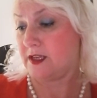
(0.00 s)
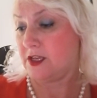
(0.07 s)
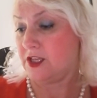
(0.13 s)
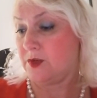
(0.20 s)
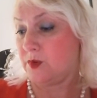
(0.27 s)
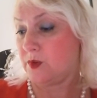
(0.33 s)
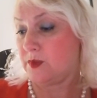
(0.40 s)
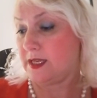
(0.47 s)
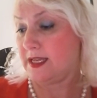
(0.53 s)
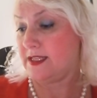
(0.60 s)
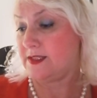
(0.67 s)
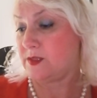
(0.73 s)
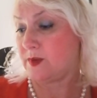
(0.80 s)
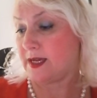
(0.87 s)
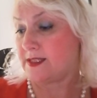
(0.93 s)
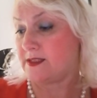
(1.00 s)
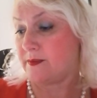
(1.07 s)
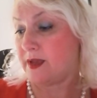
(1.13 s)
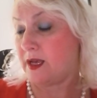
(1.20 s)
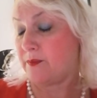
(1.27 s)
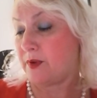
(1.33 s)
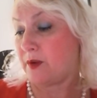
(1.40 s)
You only need to ask the
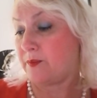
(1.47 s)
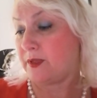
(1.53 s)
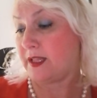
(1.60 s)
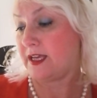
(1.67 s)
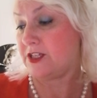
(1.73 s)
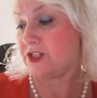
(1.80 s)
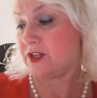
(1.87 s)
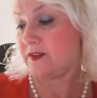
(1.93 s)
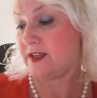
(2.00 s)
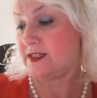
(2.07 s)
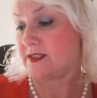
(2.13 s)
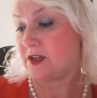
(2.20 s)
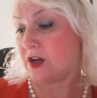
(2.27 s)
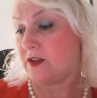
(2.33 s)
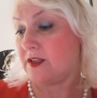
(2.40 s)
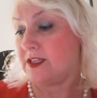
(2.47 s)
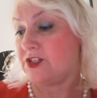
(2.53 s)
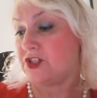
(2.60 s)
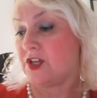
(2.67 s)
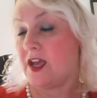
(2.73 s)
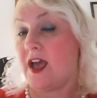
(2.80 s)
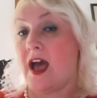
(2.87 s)
male population at this
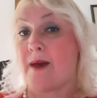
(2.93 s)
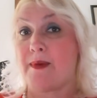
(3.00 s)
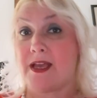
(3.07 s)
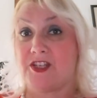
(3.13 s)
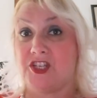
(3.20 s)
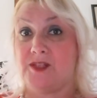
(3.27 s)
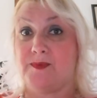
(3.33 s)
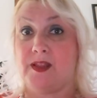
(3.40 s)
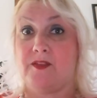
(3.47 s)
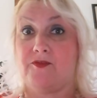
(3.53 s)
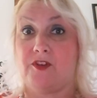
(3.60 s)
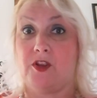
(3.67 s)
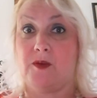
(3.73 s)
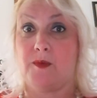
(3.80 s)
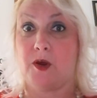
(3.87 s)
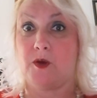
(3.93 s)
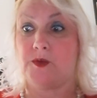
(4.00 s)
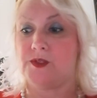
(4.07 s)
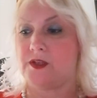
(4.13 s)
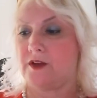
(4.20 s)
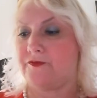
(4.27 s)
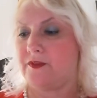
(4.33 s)
college. I bet she's been through
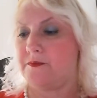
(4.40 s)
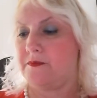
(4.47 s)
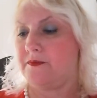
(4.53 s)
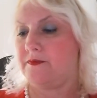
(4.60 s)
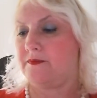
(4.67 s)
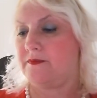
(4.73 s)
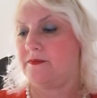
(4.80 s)
most of them.